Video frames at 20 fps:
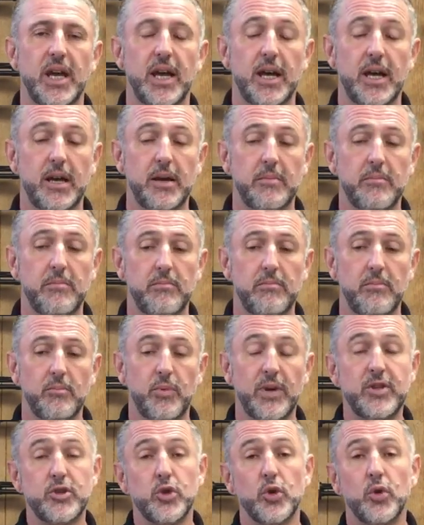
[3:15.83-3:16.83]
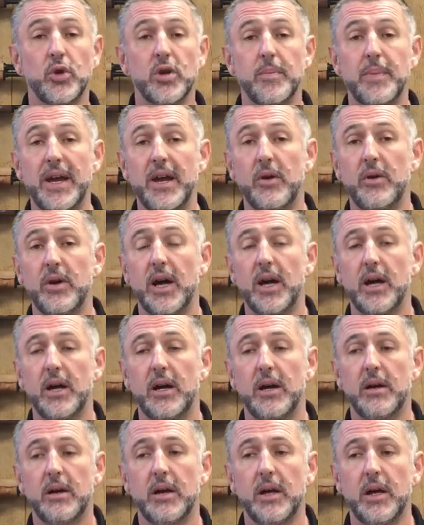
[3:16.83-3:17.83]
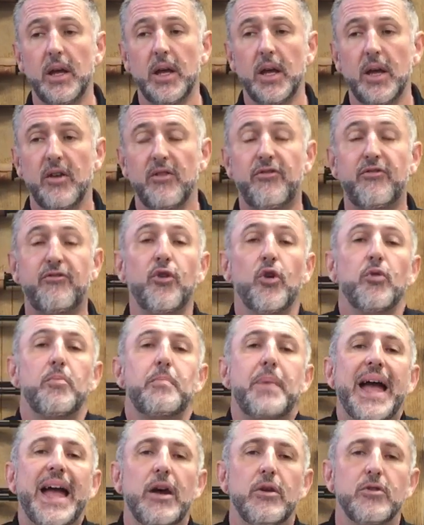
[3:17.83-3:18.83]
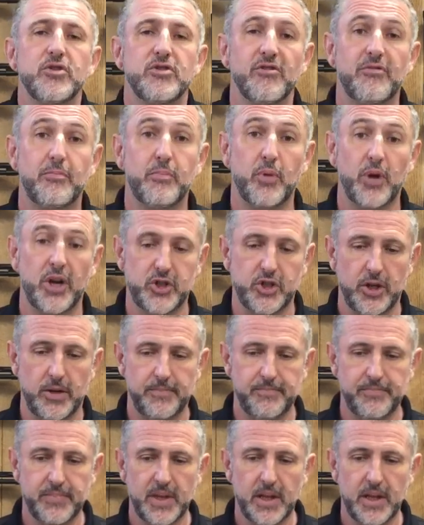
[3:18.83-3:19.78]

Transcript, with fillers: um, we talk about uh, foot-pounds of pressure.